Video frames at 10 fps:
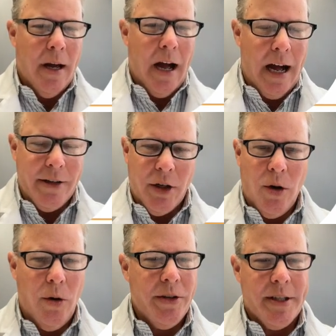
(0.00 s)
hot and
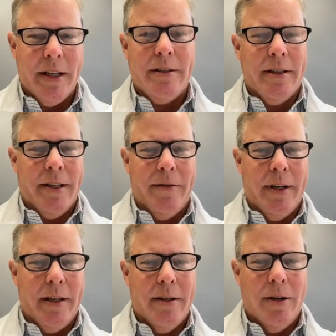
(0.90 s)
cold
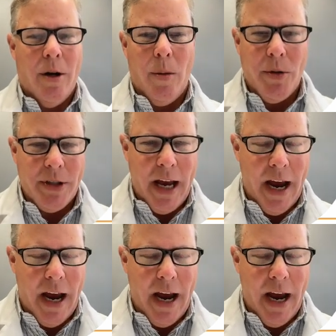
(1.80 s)
insensitivity, almost